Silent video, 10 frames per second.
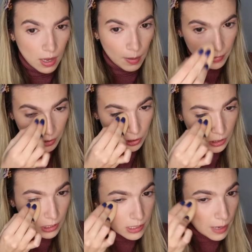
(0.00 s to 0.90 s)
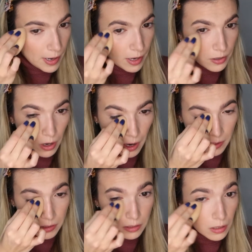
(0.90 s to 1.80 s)
I'm just gonna set my under
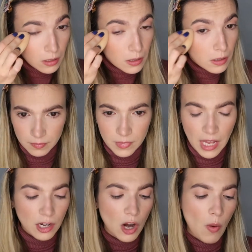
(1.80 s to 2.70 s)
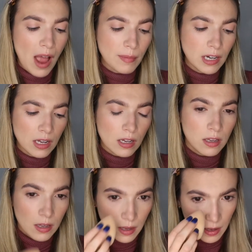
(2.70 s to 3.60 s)
eyes. And you know, I'm gonna
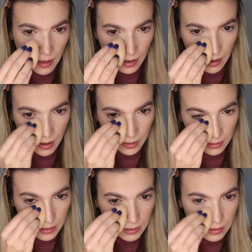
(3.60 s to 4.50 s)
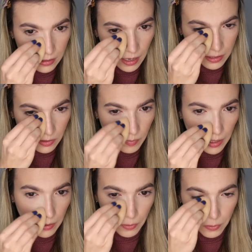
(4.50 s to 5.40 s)
highlight the sides of
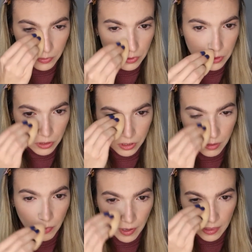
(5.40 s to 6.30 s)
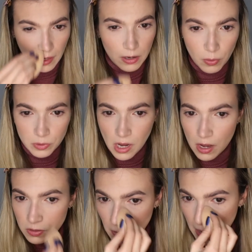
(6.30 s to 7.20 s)
my nose just to bring that nose
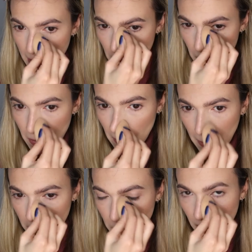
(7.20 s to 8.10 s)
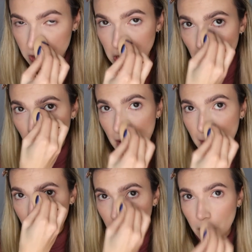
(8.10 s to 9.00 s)
contour out. You guys know
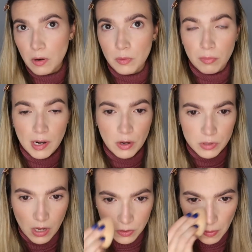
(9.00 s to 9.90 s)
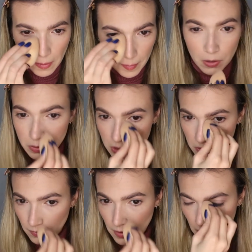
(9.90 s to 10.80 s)
I'm like weird with my nose contour. My nose
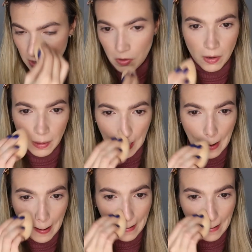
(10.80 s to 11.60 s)
is very crooked.